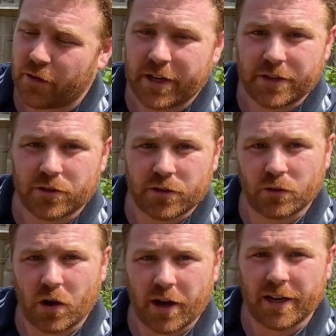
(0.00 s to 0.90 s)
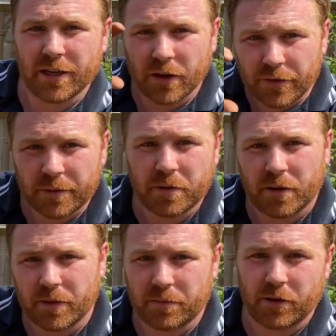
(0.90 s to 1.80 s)
you know, an inch or two high, lovely
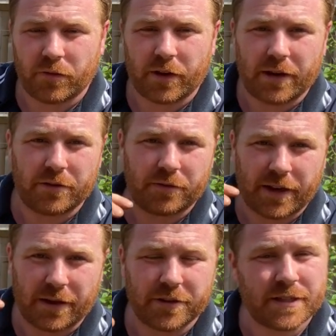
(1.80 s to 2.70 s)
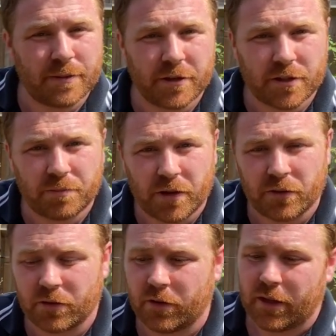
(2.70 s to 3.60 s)
purpley blue flower, similar to
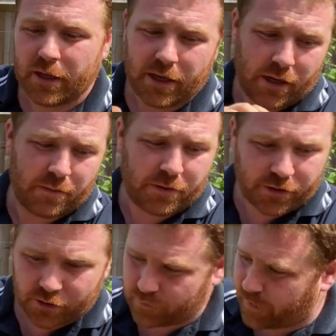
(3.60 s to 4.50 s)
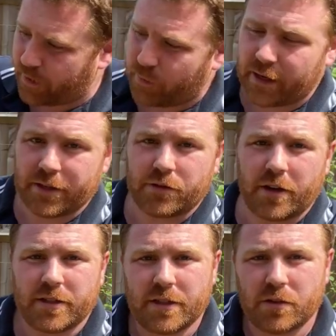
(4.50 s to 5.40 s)
bugle, but does very well in
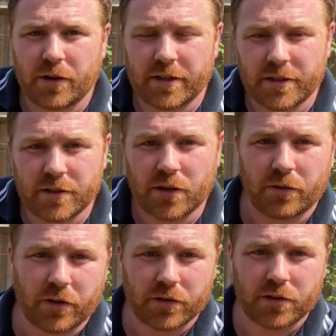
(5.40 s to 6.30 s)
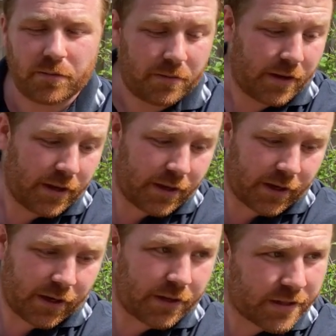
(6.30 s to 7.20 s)
dry situations. So we've got some
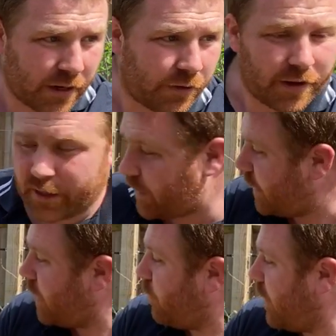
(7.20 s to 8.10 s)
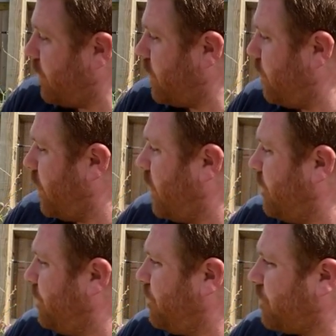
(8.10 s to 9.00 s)
self-heal in here. What else have we got?